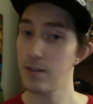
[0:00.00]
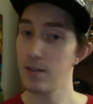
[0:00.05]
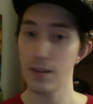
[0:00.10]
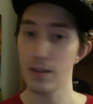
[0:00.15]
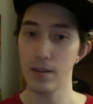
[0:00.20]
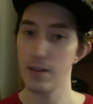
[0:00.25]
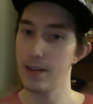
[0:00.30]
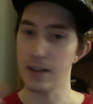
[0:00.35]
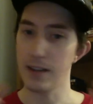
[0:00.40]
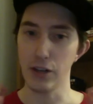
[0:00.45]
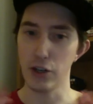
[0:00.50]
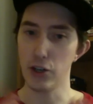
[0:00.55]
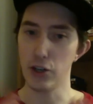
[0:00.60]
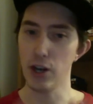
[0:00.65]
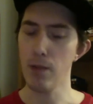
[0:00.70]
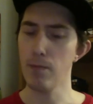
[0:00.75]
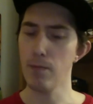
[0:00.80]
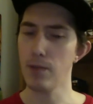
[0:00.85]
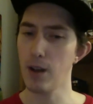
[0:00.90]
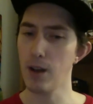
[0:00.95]
they
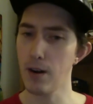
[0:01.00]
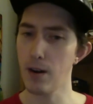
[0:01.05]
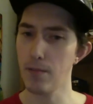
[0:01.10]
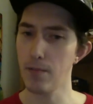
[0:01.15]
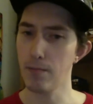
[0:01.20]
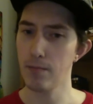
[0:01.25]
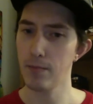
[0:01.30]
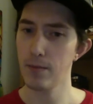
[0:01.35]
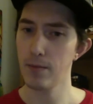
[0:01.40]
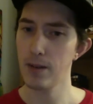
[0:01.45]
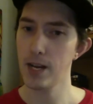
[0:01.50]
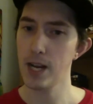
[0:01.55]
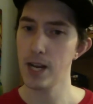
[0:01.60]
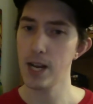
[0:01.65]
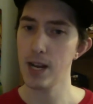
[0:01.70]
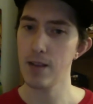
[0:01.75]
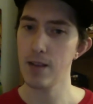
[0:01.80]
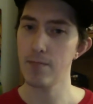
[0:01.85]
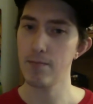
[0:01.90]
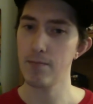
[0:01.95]
jumped on
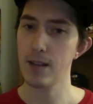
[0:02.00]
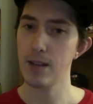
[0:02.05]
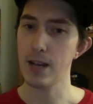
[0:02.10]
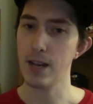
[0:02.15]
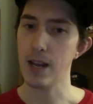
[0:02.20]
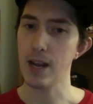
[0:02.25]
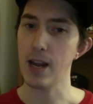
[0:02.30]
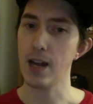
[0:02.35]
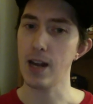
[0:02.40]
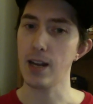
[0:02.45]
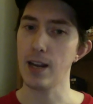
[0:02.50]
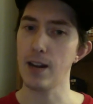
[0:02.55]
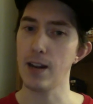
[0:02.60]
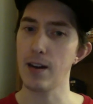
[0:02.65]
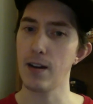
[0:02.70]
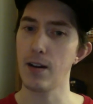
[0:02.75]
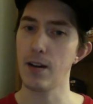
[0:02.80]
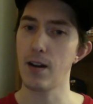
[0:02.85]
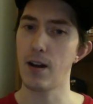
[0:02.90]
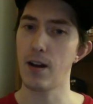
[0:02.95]
any
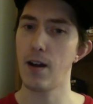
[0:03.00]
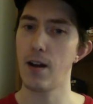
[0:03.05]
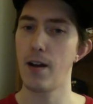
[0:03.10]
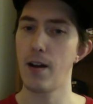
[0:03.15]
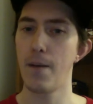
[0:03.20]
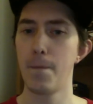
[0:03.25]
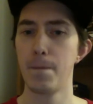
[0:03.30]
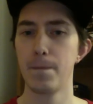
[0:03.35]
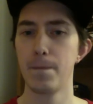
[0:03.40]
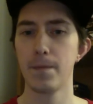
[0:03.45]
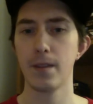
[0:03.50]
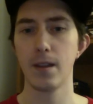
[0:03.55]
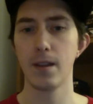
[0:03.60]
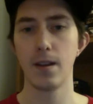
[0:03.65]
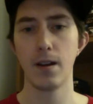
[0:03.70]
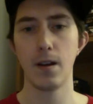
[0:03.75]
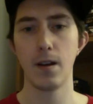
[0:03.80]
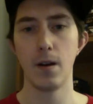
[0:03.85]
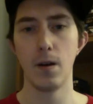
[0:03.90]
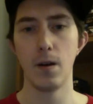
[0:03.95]
and
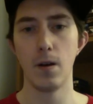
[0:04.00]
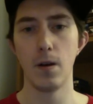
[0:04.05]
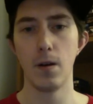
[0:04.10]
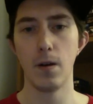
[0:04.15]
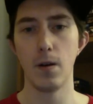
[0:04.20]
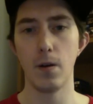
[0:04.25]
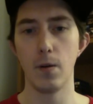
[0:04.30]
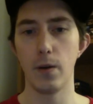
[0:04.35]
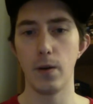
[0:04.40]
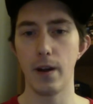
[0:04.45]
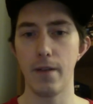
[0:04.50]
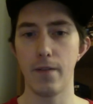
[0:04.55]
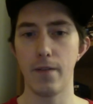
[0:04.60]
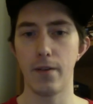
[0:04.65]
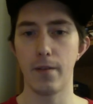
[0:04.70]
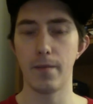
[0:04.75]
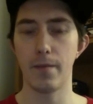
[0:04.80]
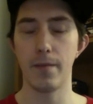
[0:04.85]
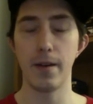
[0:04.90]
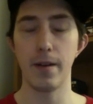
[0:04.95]
whatever
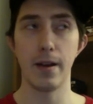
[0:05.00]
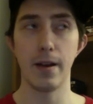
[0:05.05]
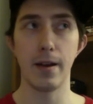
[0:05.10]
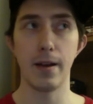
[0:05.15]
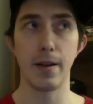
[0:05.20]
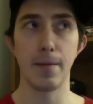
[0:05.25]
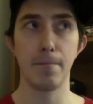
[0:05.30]
uh,